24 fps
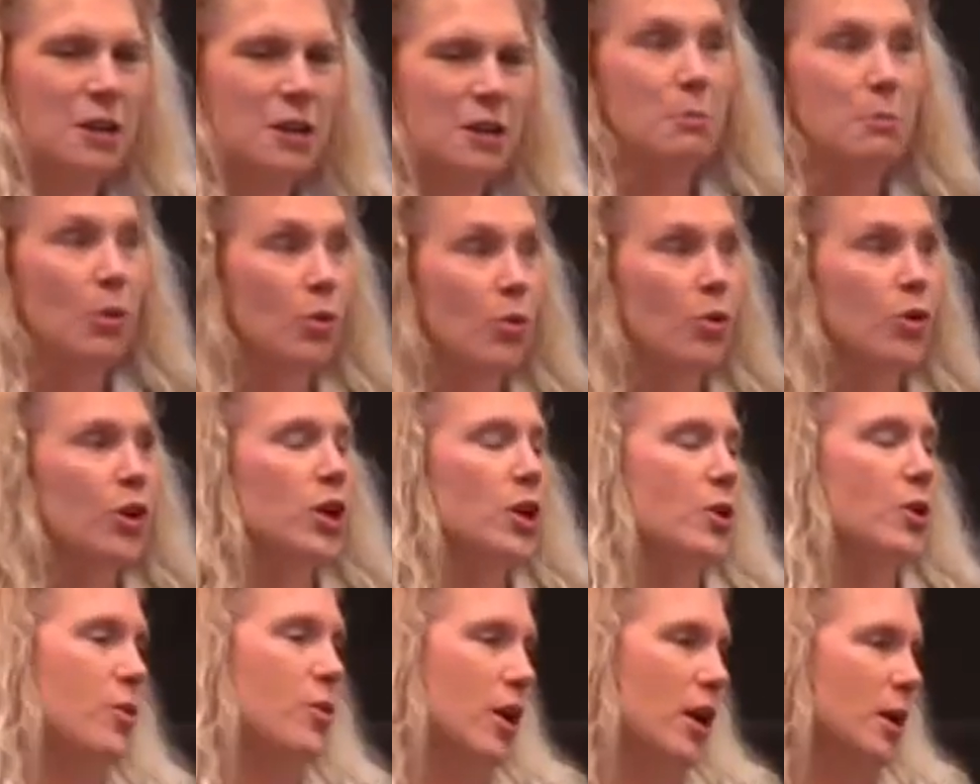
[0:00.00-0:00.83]
a
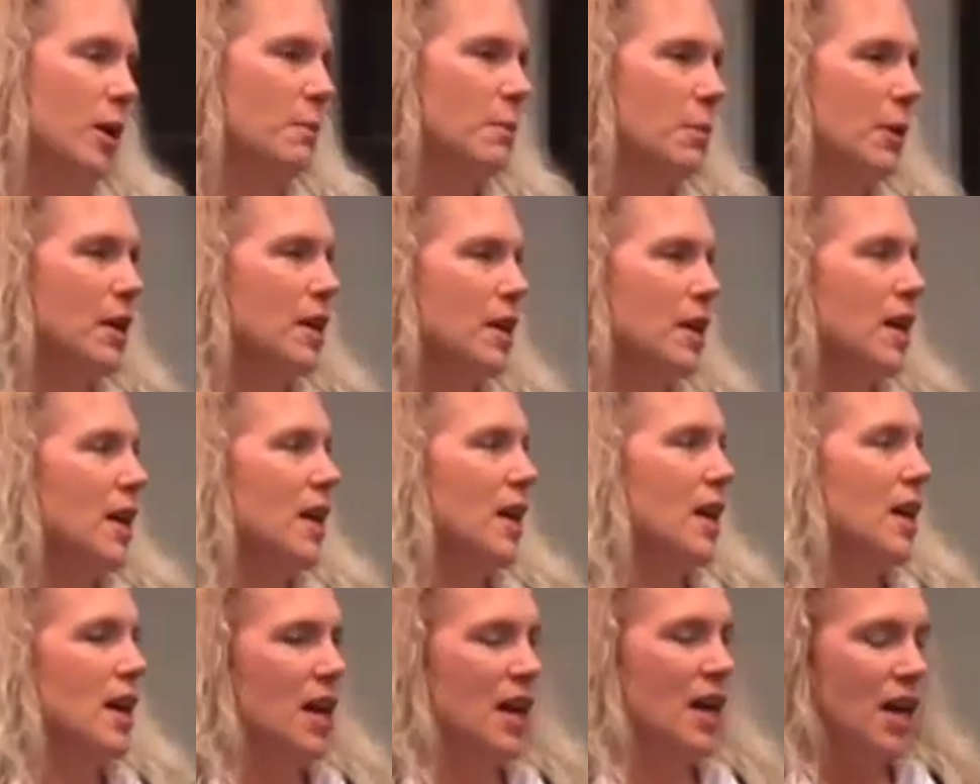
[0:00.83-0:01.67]
boring way, but
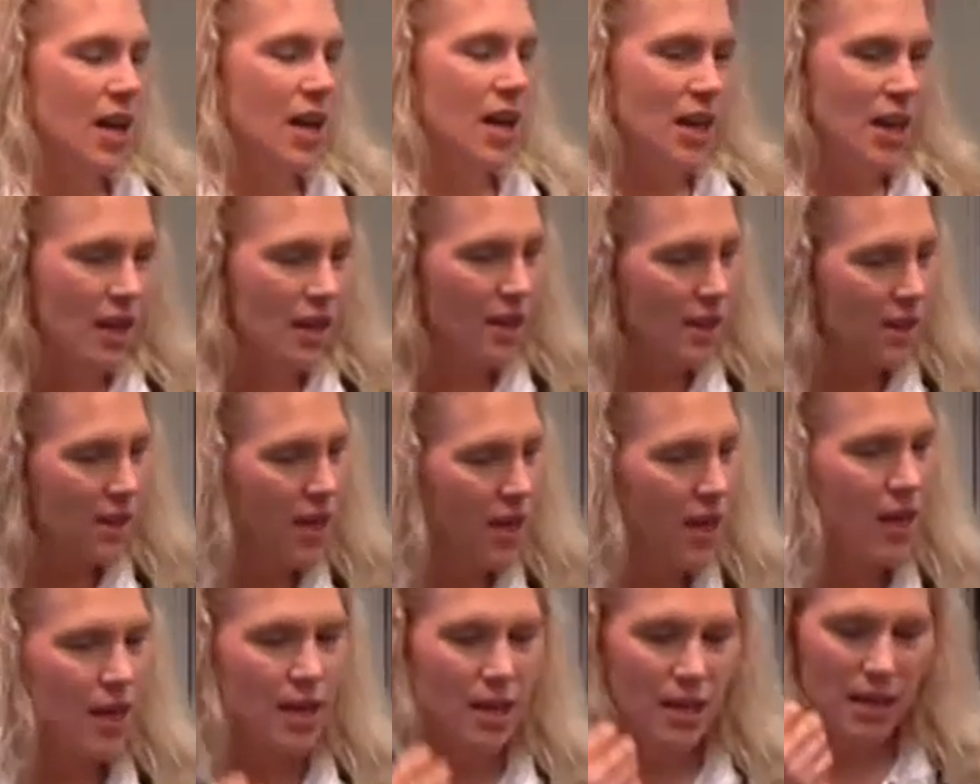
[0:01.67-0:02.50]

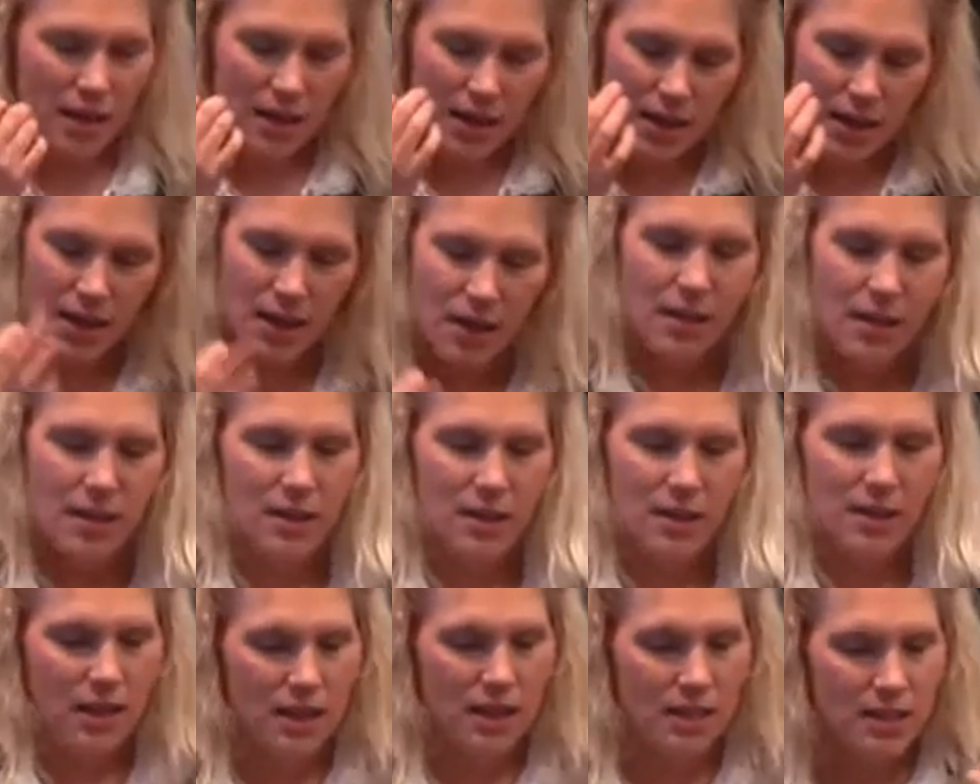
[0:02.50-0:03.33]
they
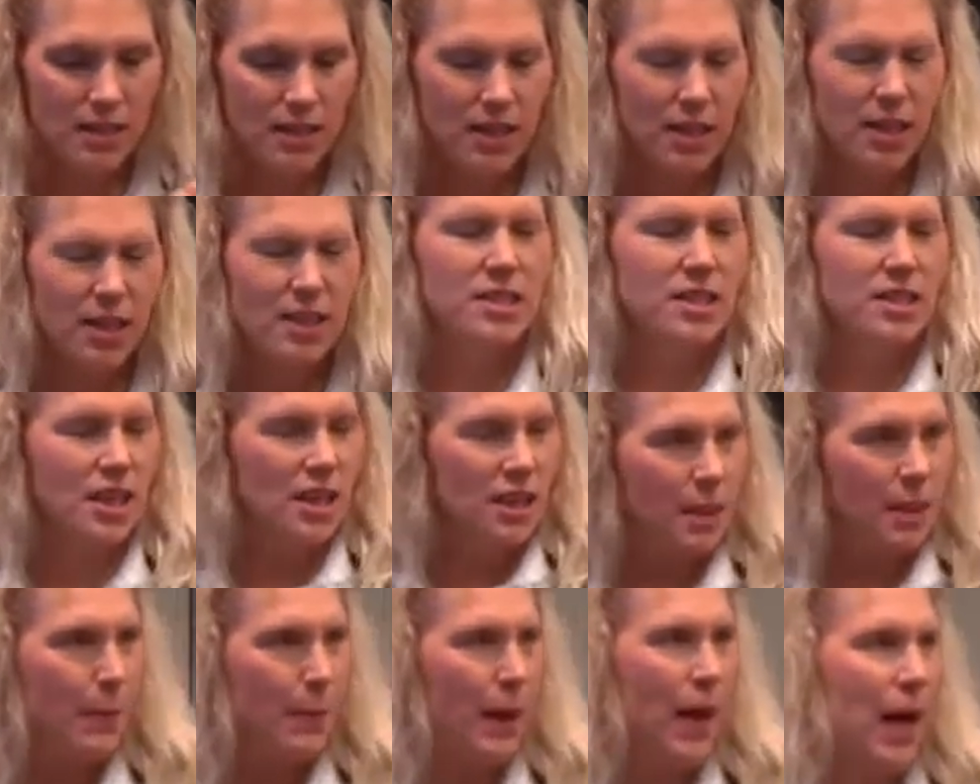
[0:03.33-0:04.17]
see
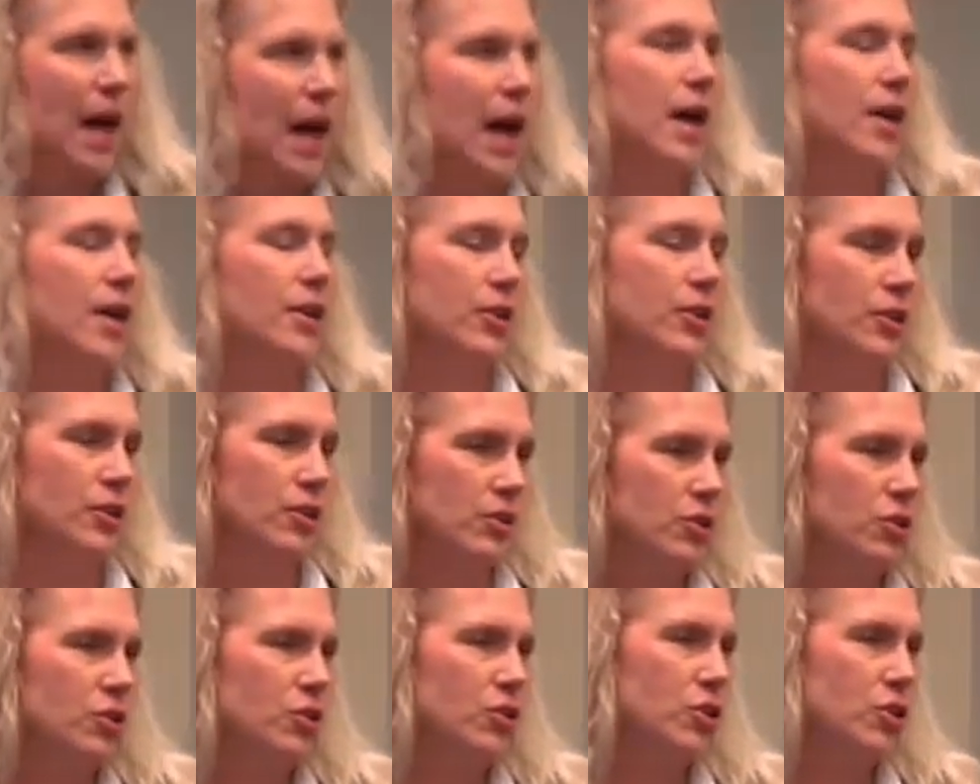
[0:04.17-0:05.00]
the pattern.
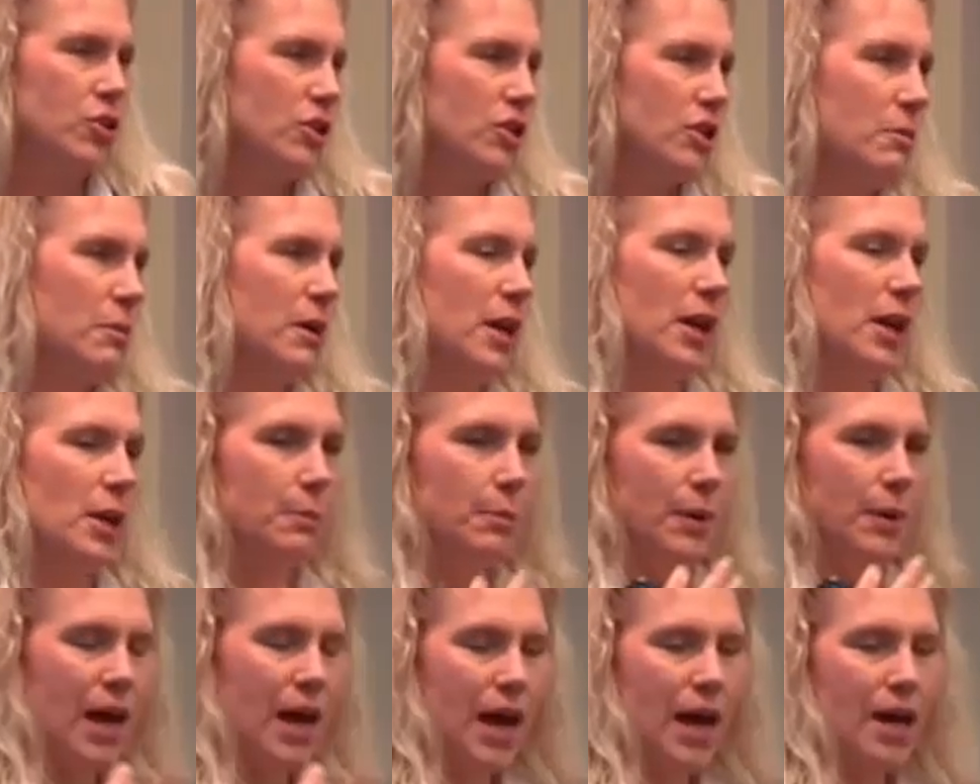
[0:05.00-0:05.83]
You start to make a
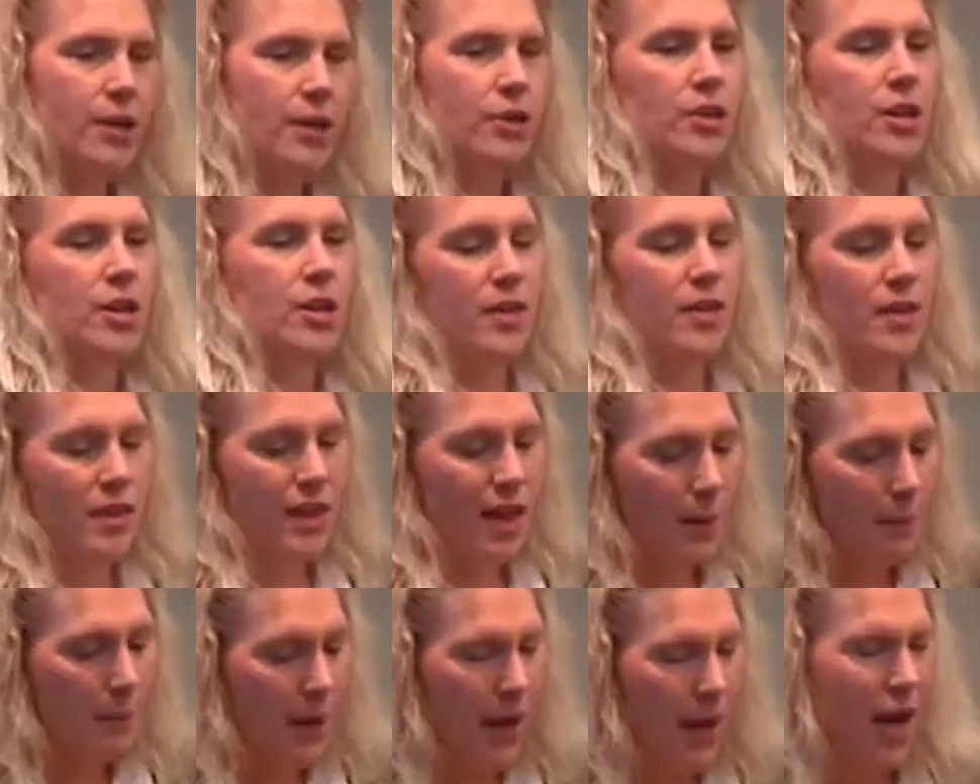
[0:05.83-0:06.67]
pattern, and then
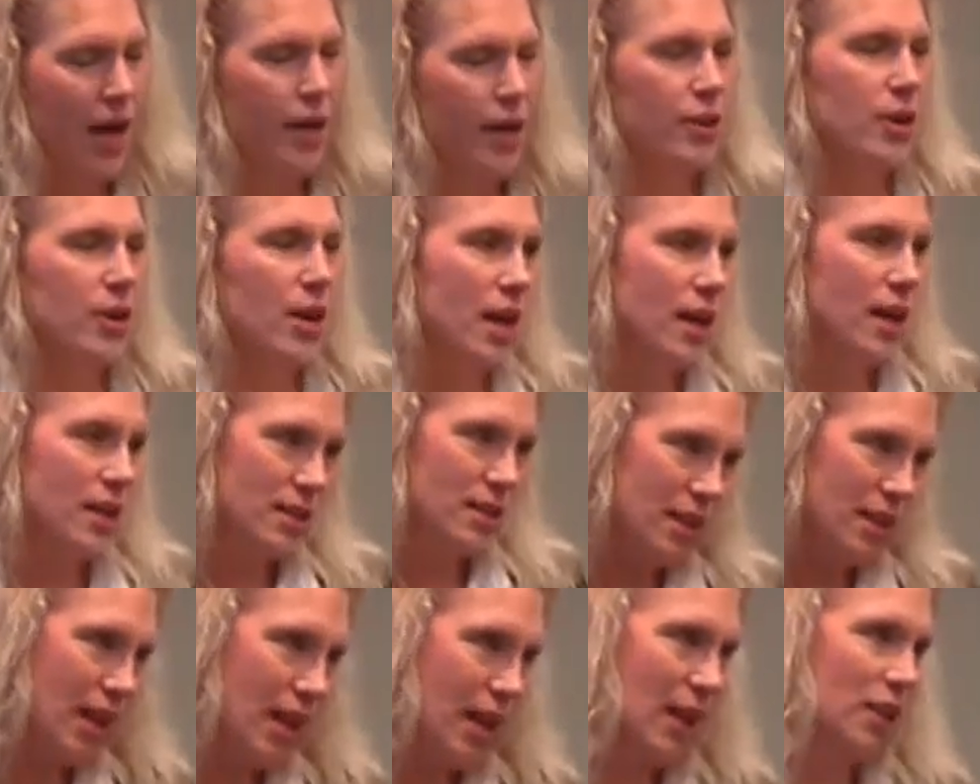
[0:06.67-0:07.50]
that pattern
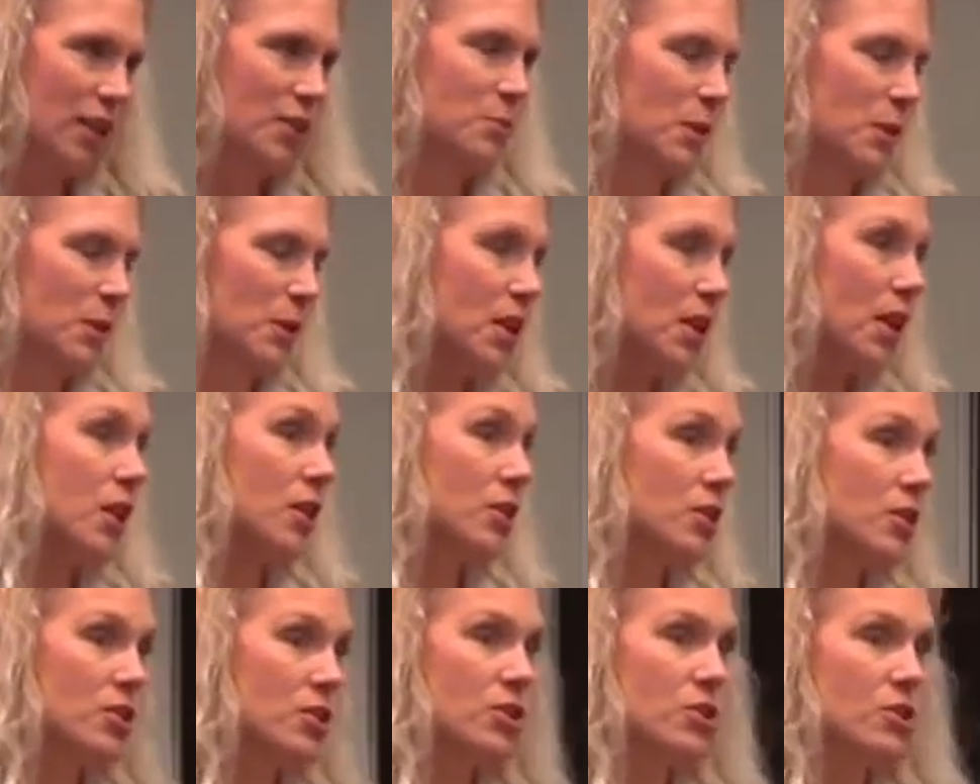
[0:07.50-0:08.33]
has
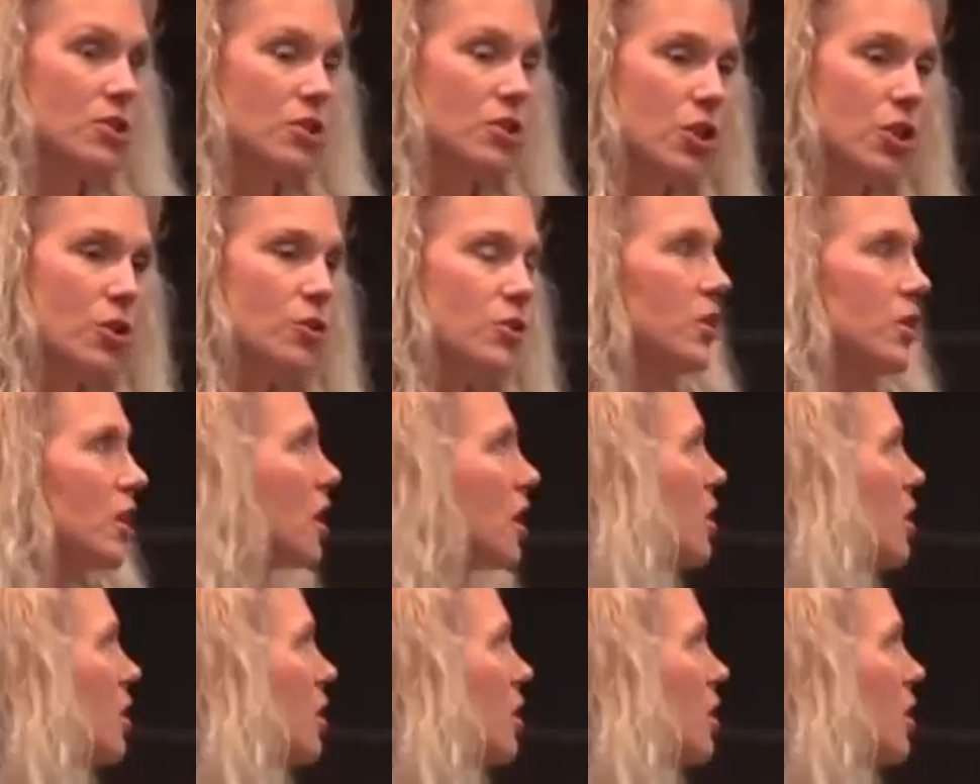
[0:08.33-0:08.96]
expectations associated.